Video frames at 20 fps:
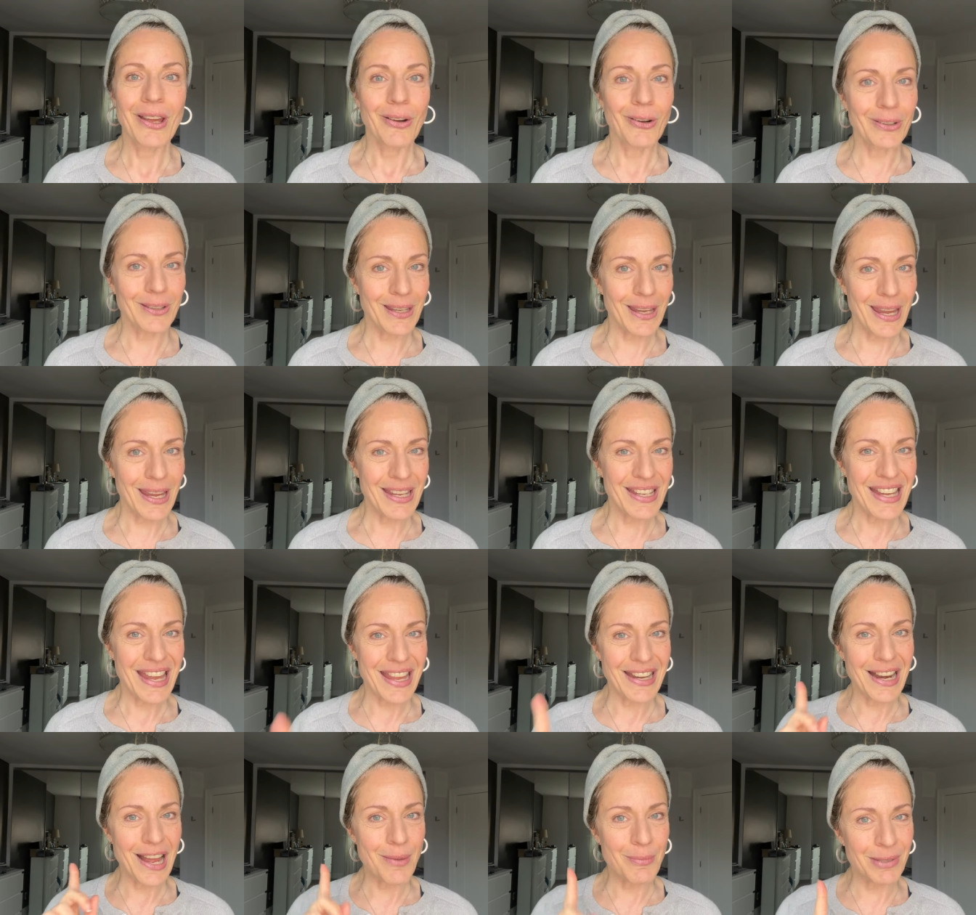okay
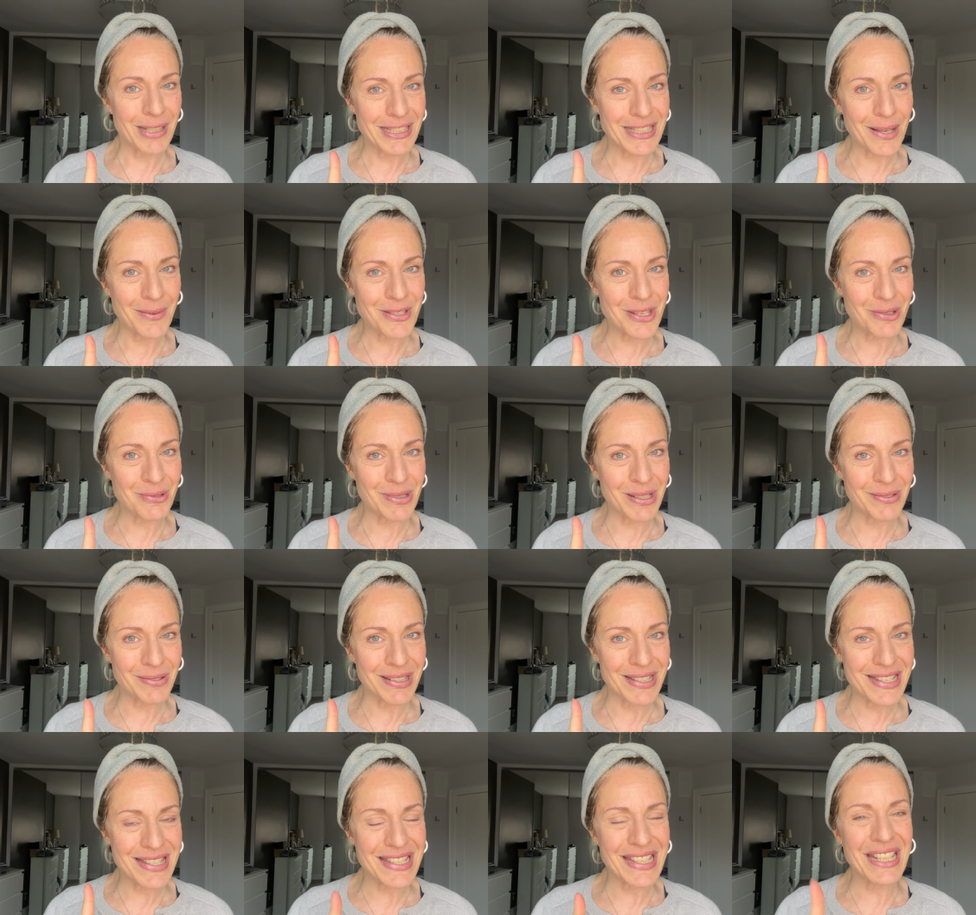and how many times are we
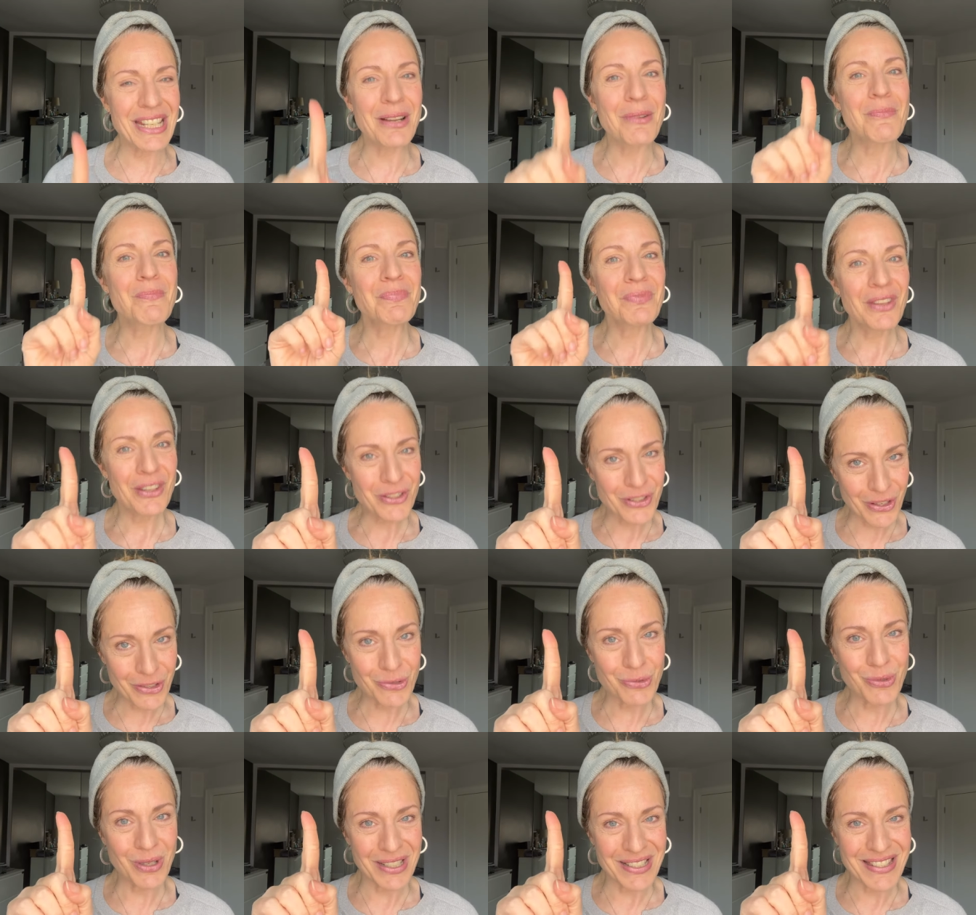rinsing
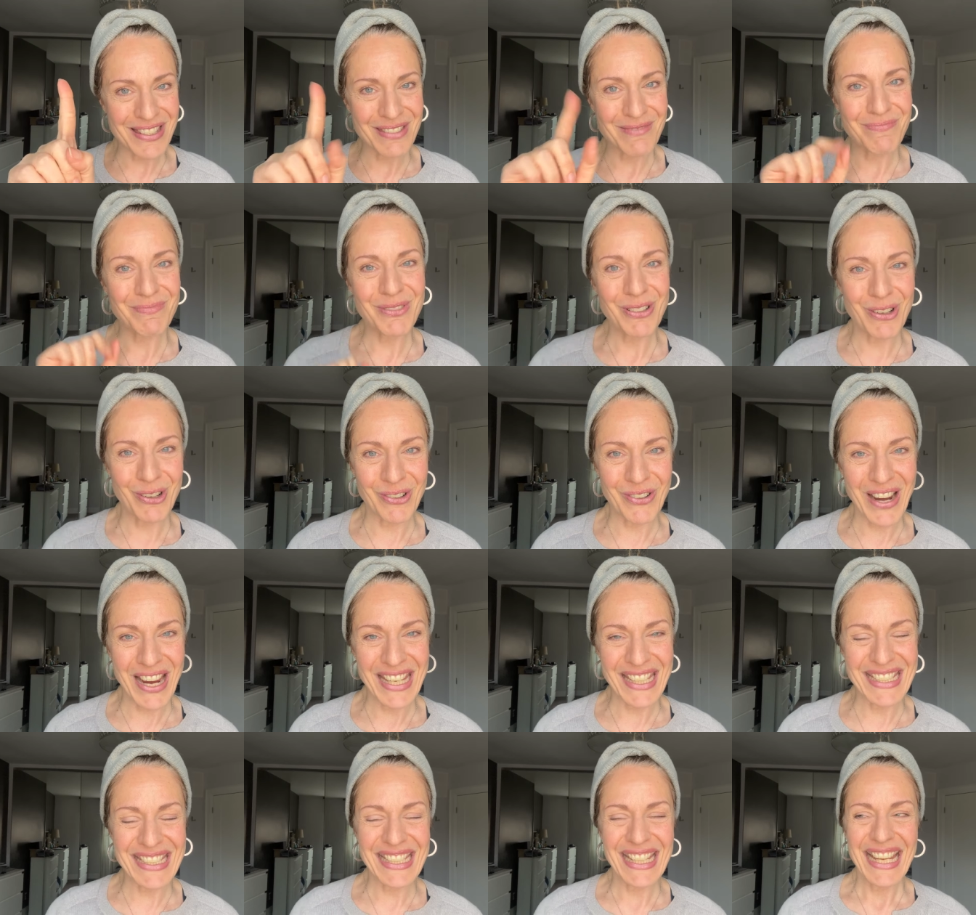just once all
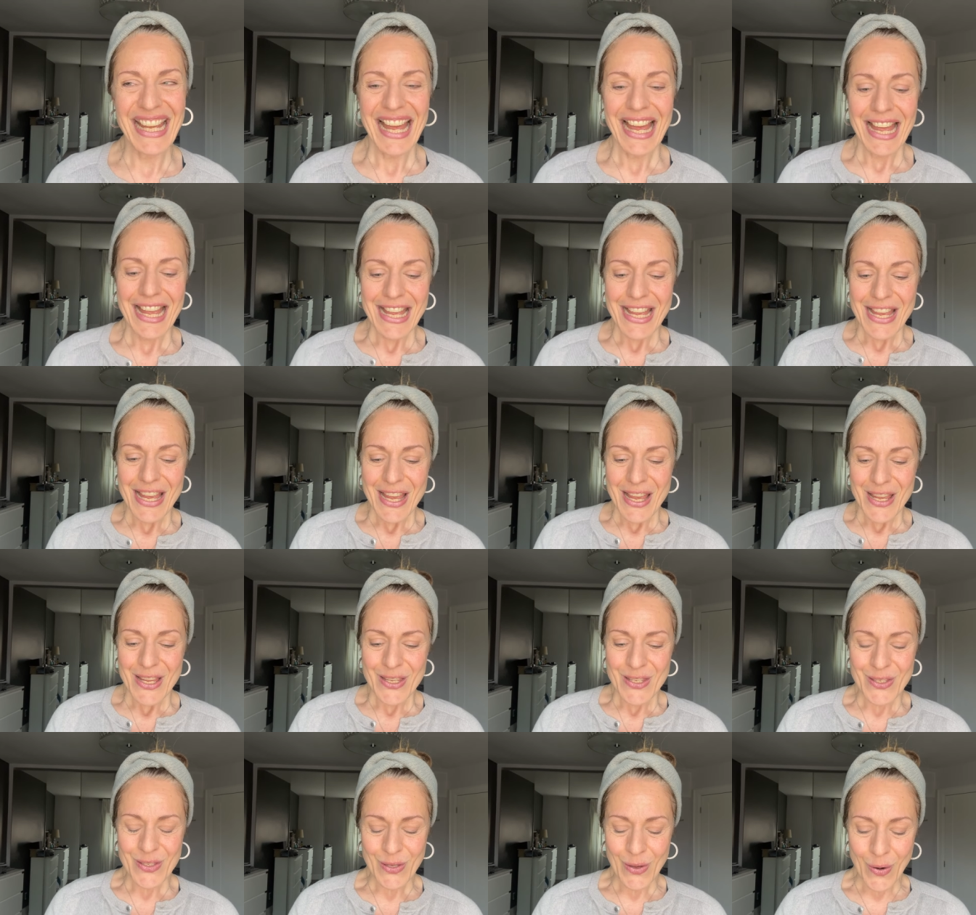right
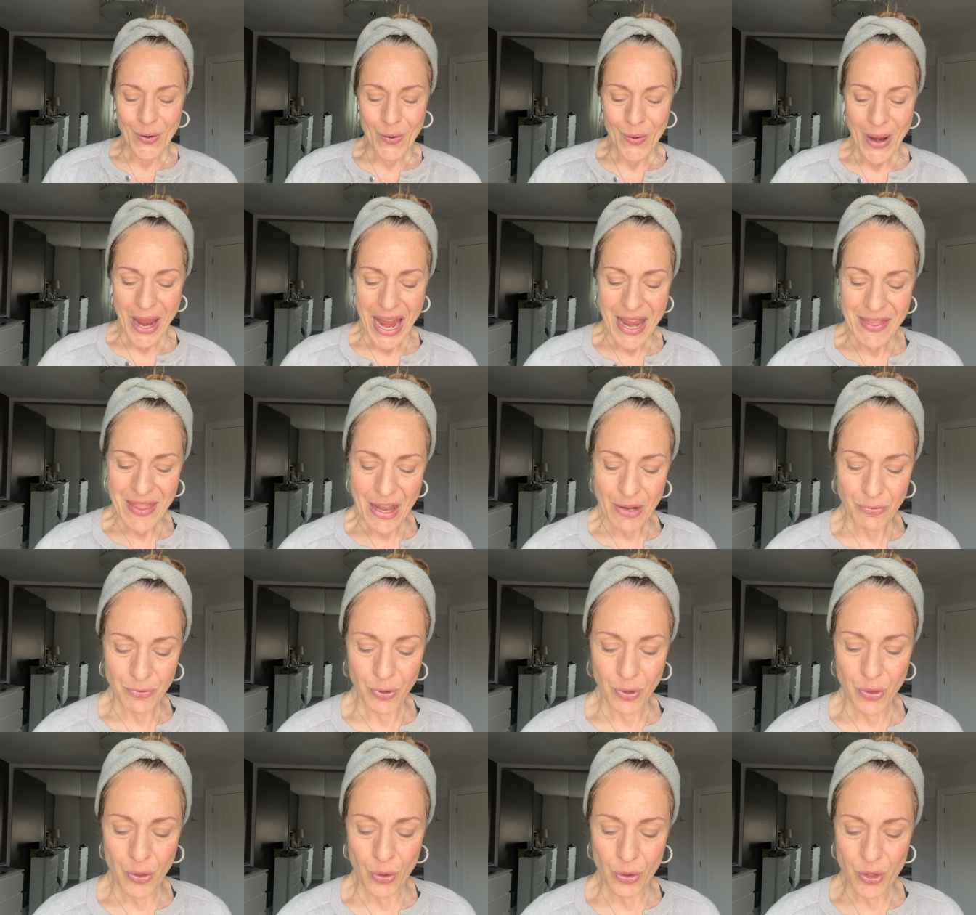so and then
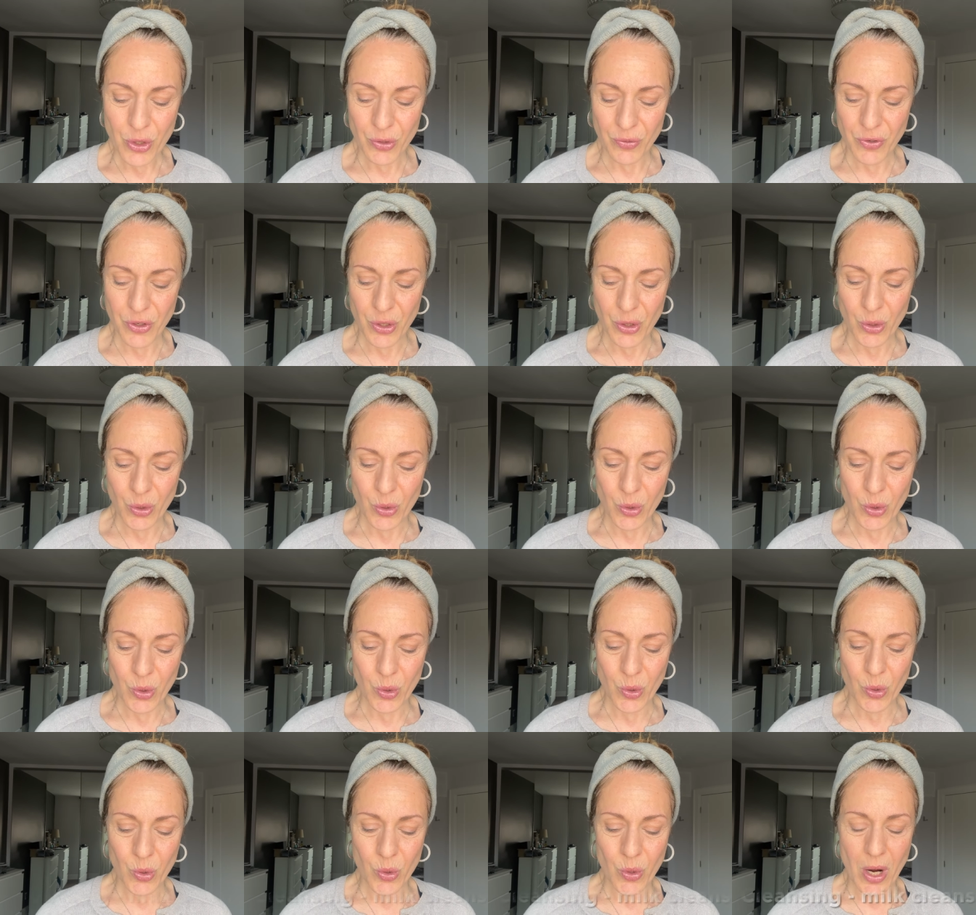for those of you
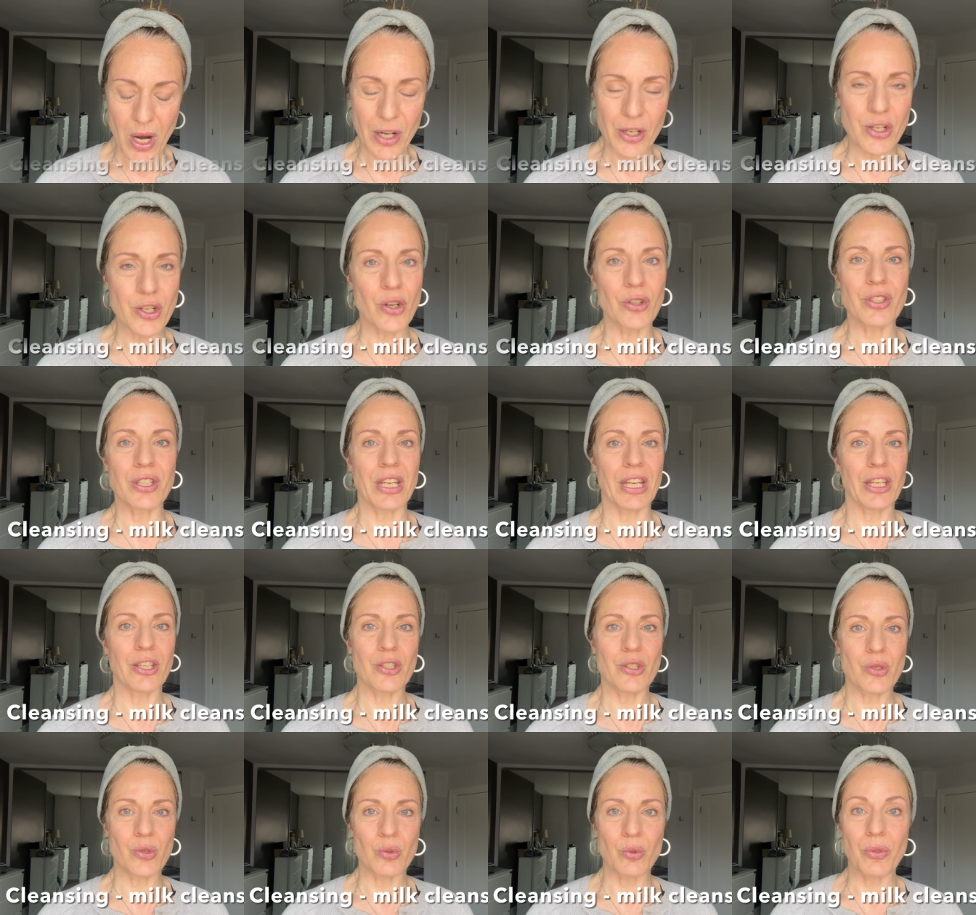who are not
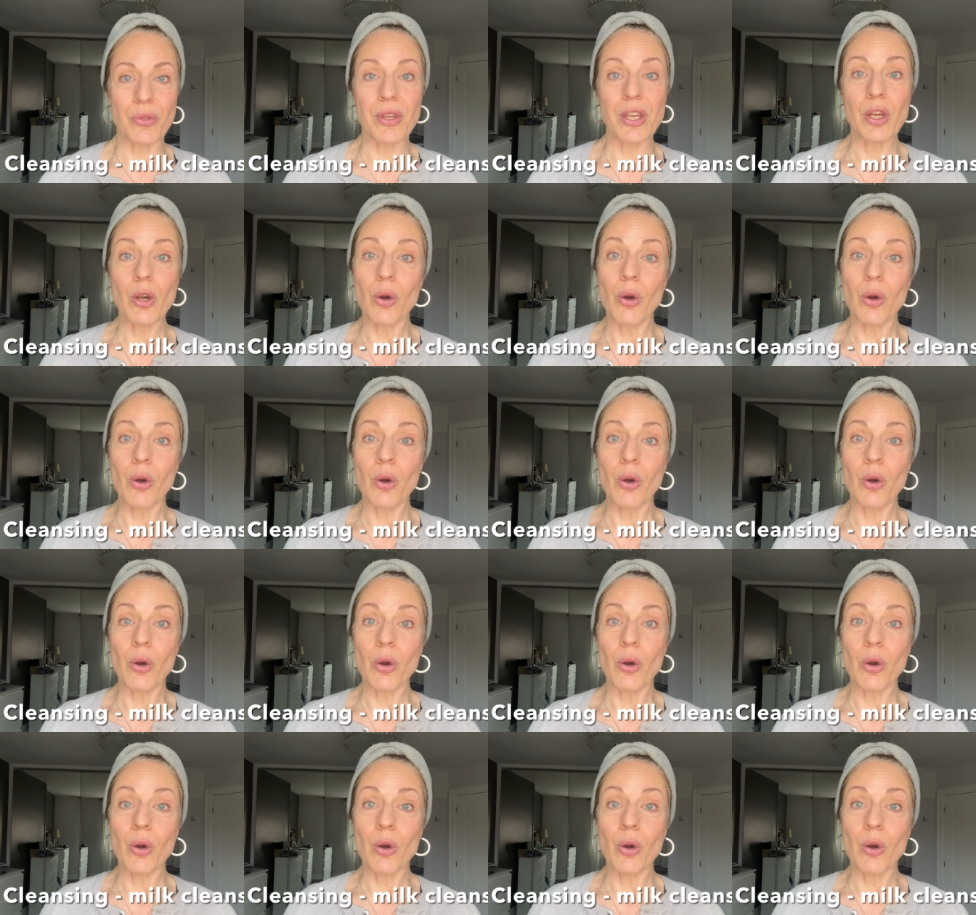into the